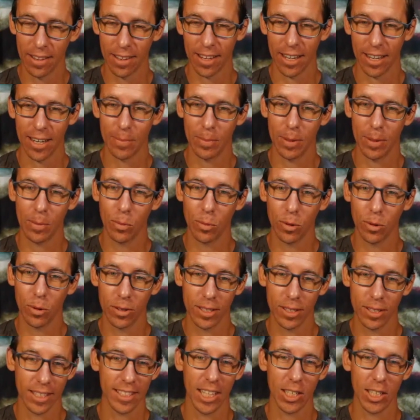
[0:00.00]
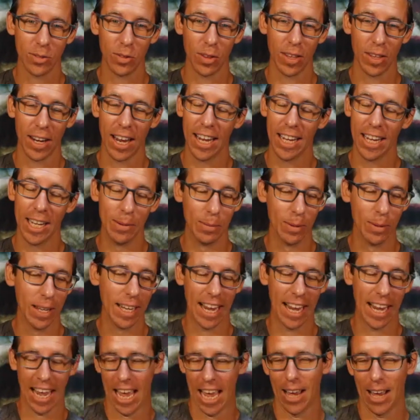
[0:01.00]
going to be more successful than I am,
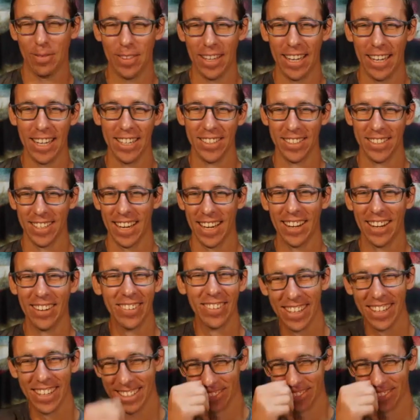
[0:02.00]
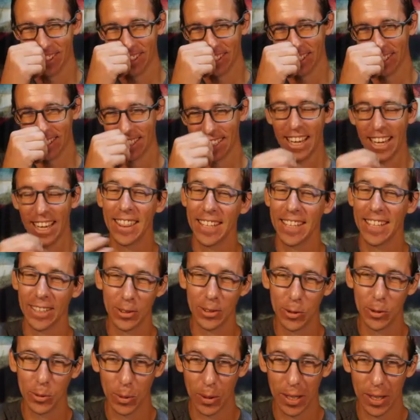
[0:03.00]
like half the age that I was, which is I think a
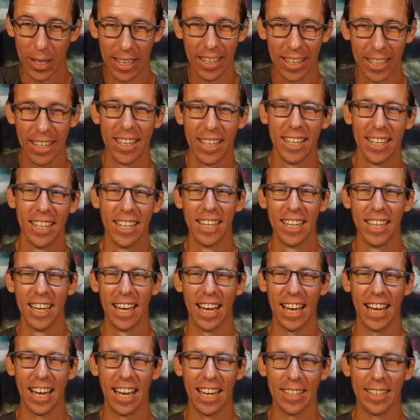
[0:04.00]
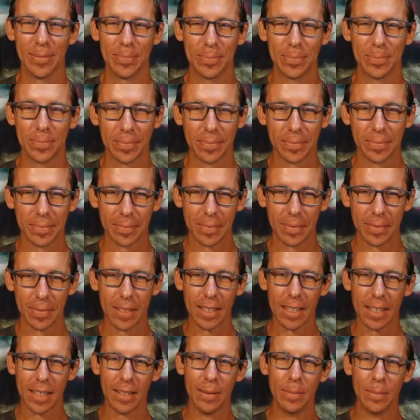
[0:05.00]
cool thing. Um,
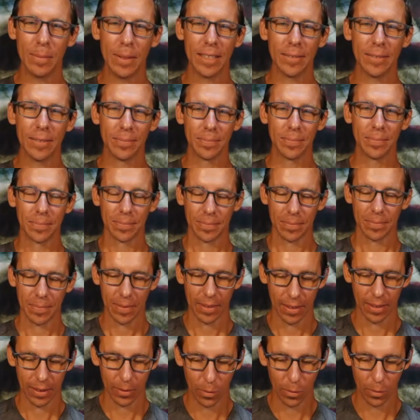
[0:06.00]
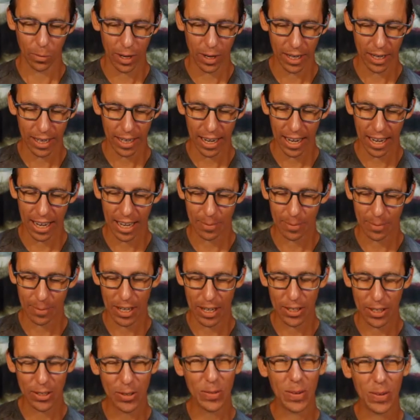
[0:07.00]
but what um,
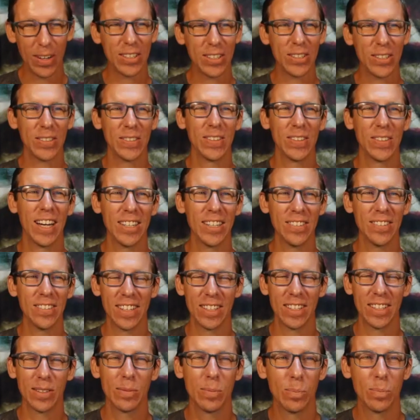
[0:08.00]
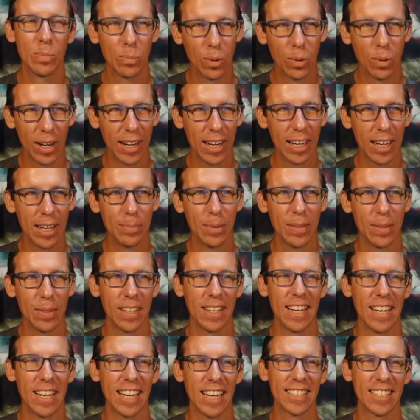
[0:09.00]
I do want to I do want to bring up
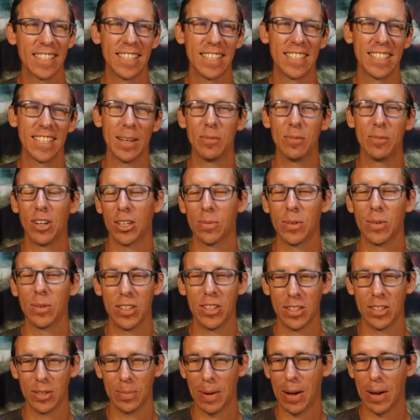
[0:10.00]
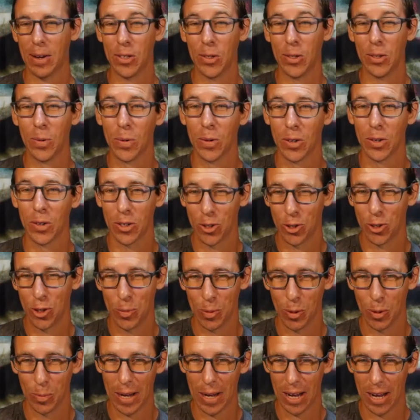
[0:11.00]
the next subject, which is about your
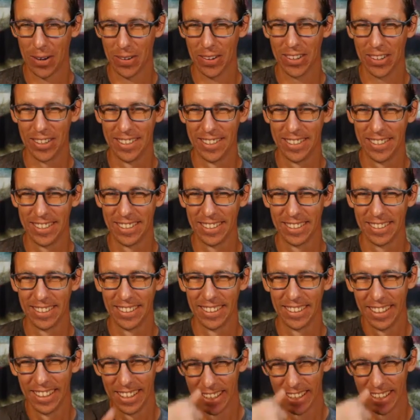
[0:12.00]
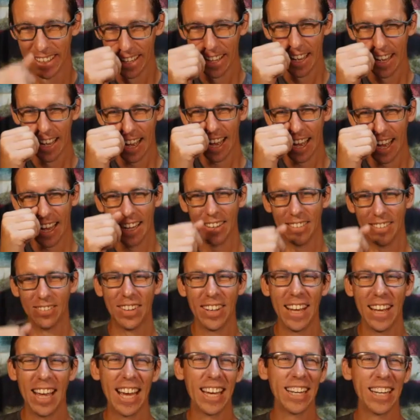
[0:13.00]
superpowers. Mm-hmm. Uh,
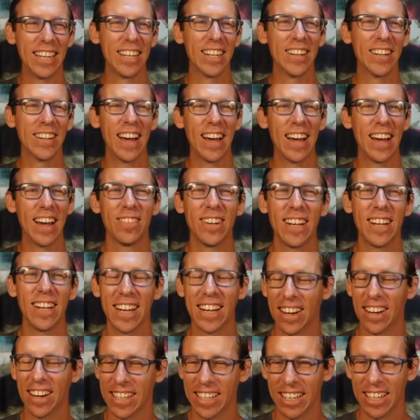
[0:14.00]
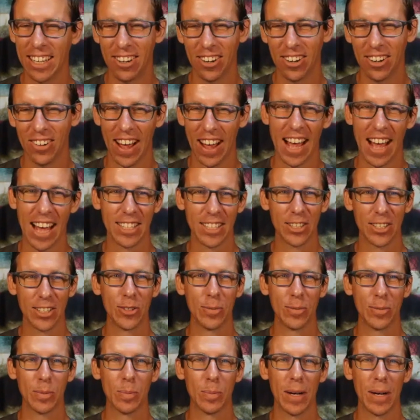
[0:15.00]
and you know, every iconic hero has a
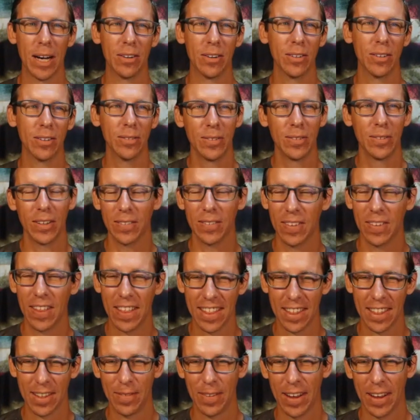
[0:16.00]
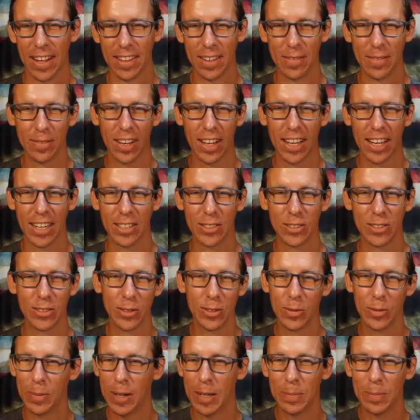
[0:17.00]
superpower, whether it's a fancy flying
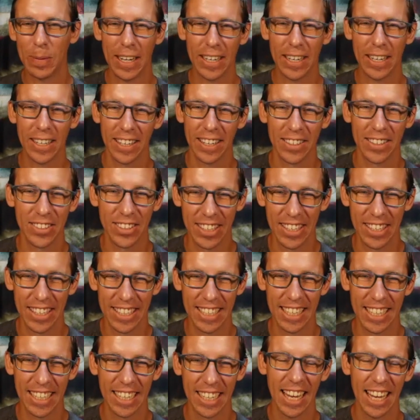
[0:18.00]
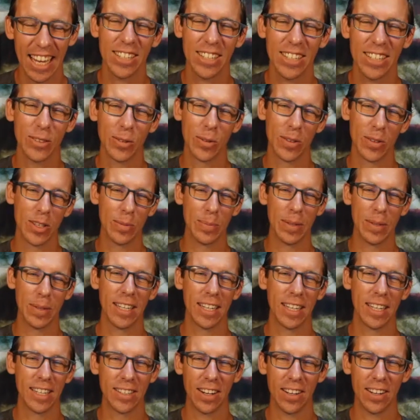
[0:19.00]
suit made by genius intellect or the
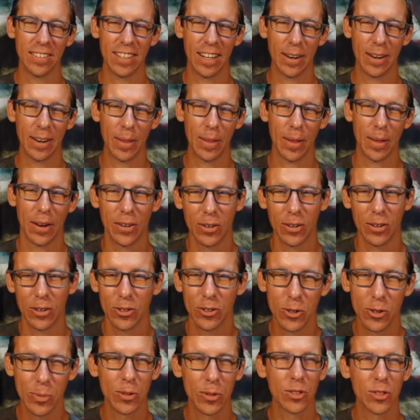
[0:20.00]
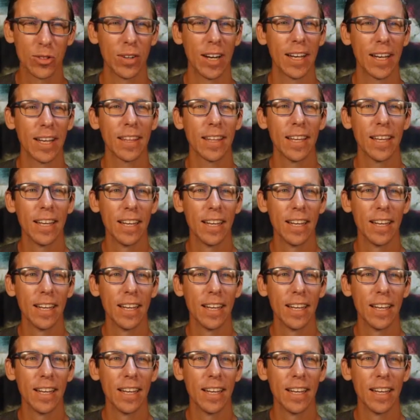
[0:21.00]
ability to call down thunder or super strength.